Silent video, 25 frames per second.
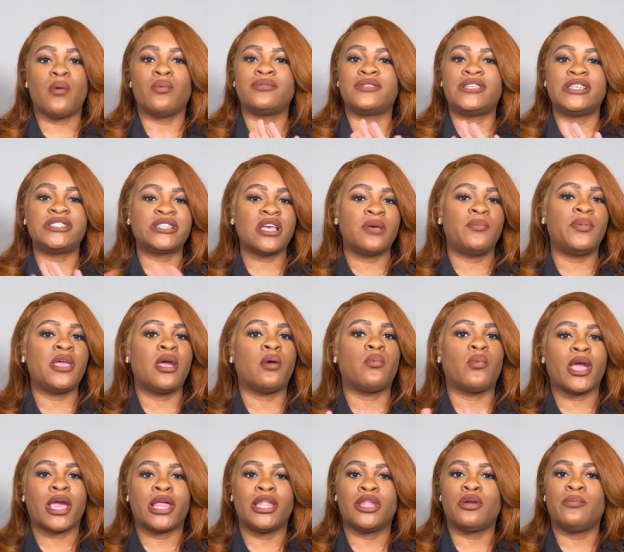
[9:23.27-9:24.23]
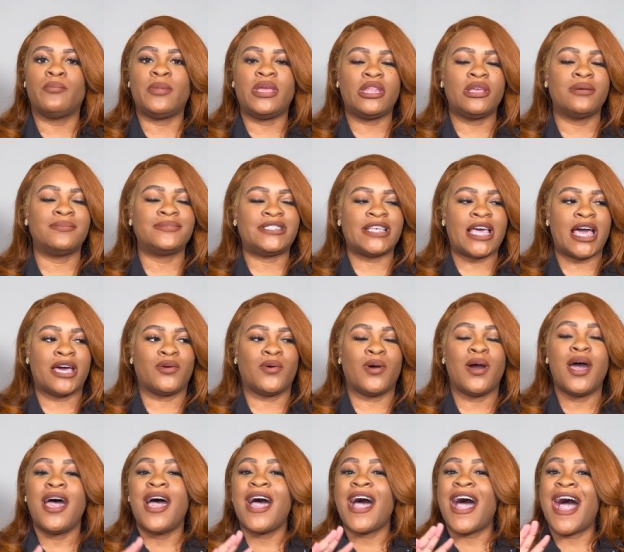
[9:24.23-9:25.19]
This could be a regular medium saddle,
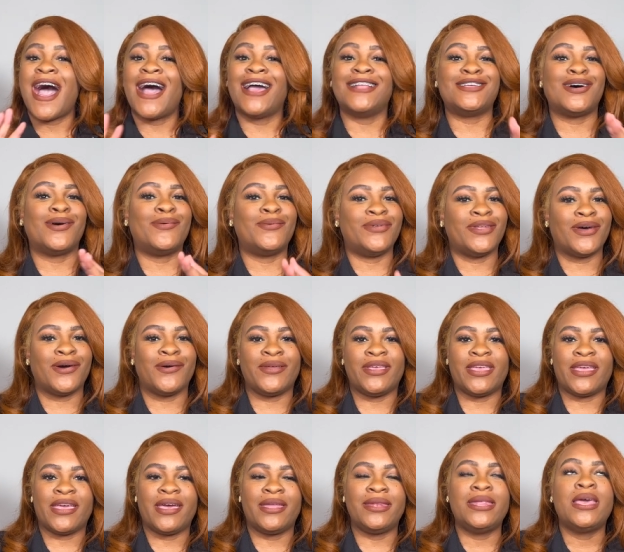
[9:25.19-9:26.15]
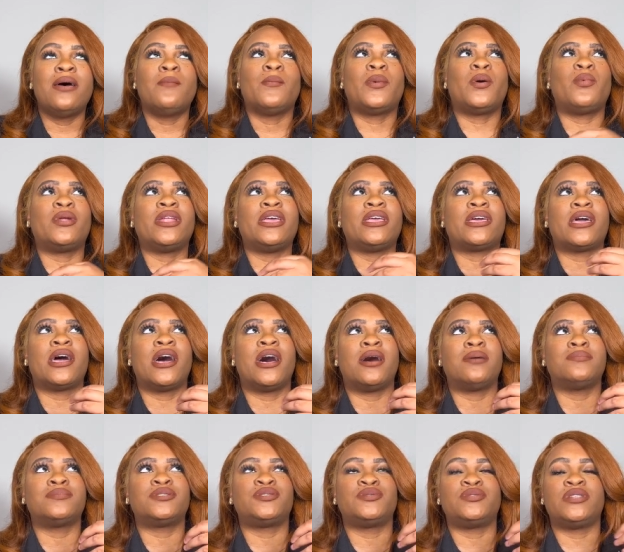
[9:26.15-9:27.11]
I don't know yet, but when it
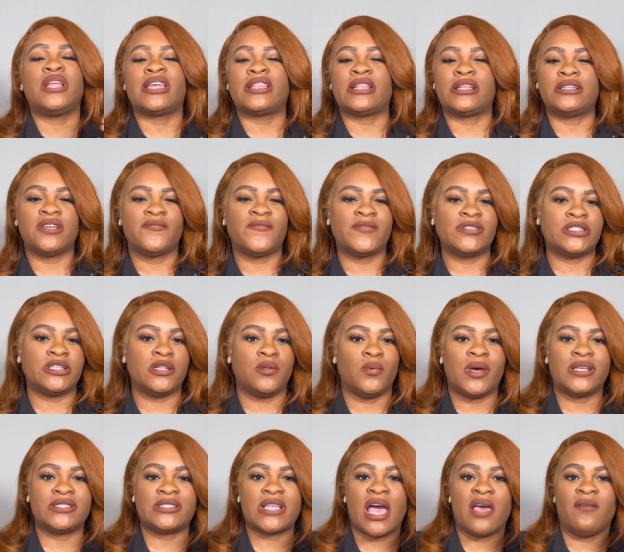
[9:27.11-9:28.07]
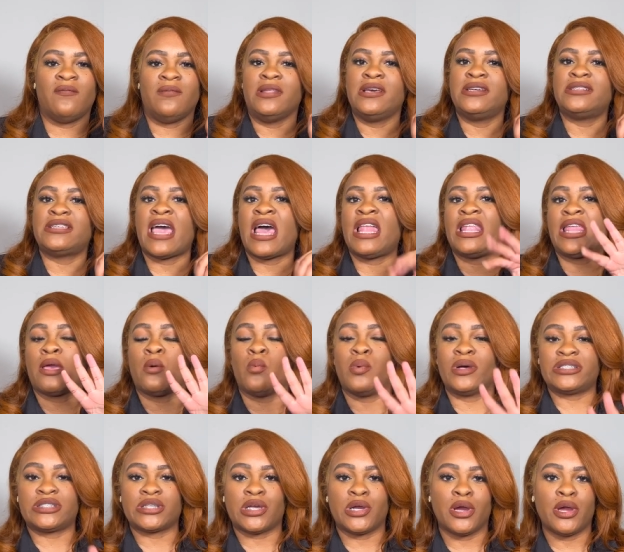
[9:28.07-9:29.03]
comes to like the different silhouettes I looked at, like
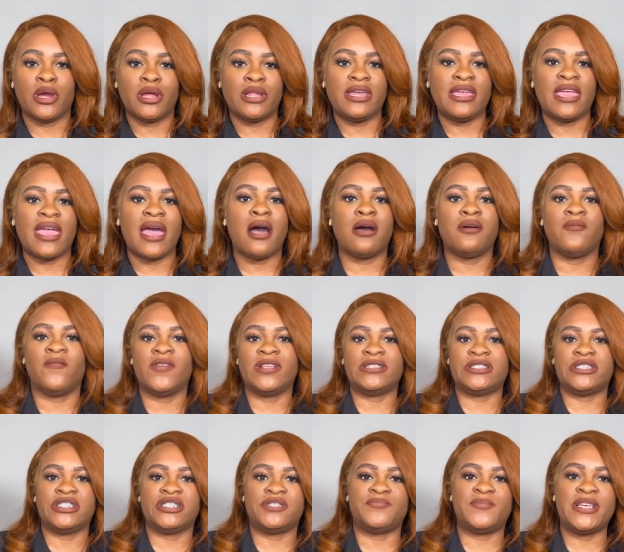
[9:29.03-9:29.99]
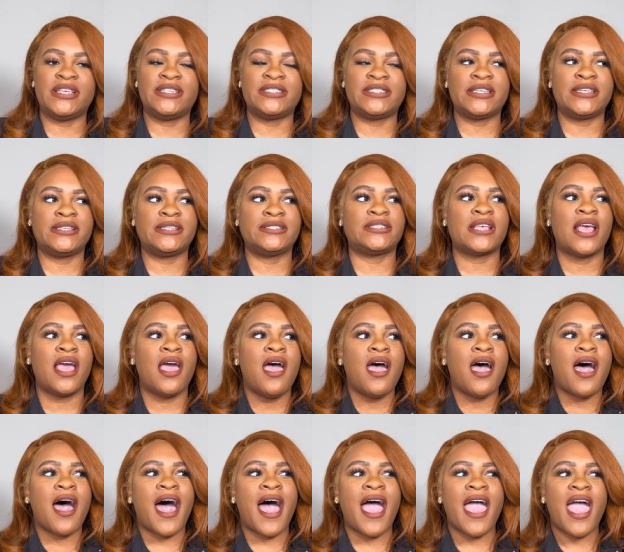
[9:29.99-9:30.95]
what's currently out, vintage pieces,
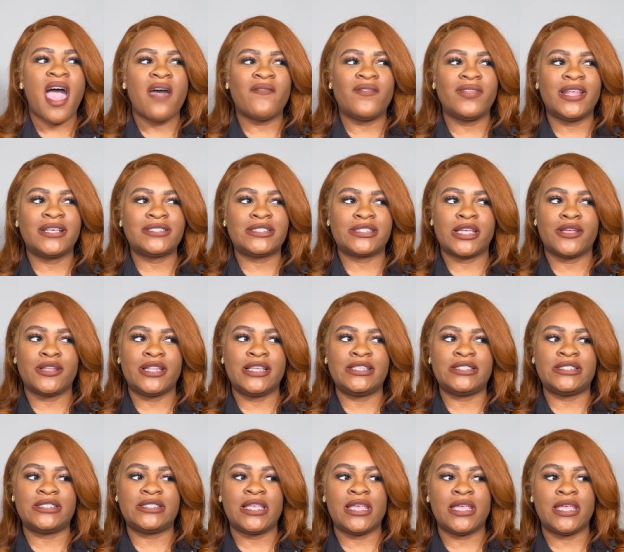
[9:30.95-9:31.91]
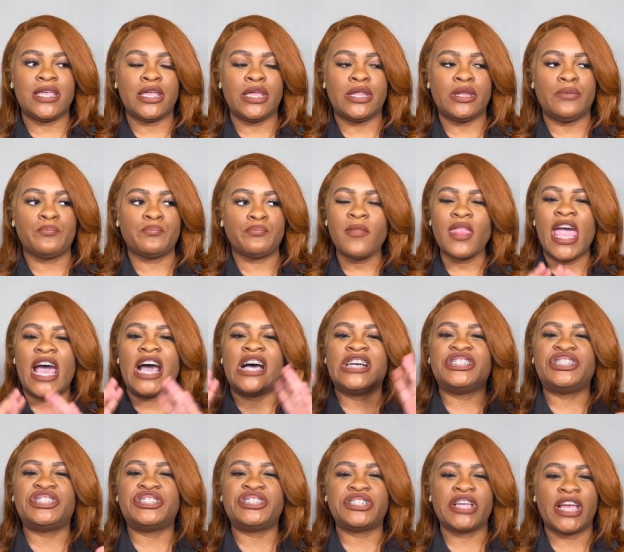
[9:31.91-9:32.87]
I haven't necessarily seen a
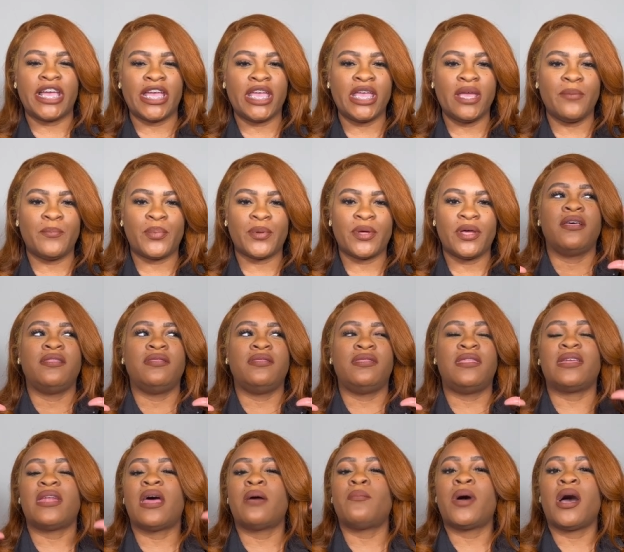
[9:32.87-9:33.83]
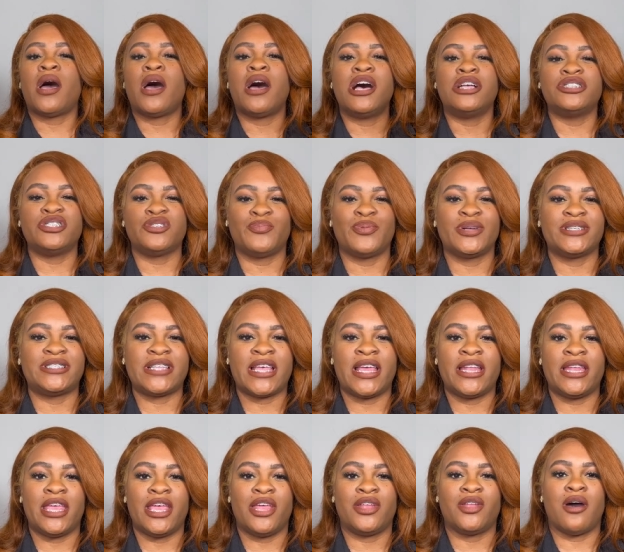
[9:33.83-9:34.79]
shape that I'm one hundred
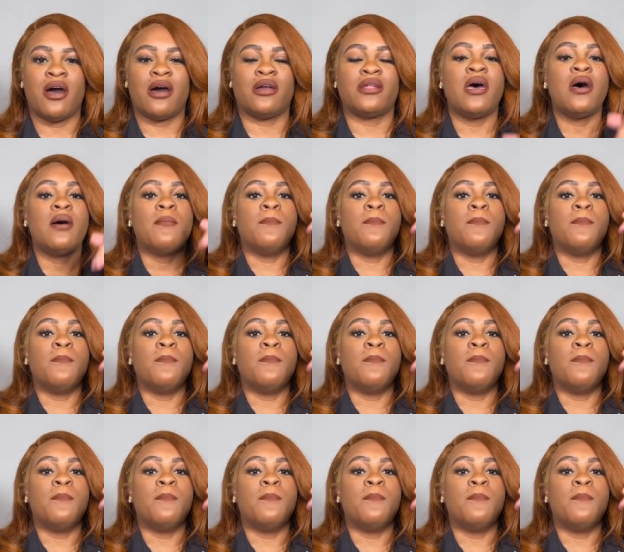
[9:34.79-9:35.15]
percent in on,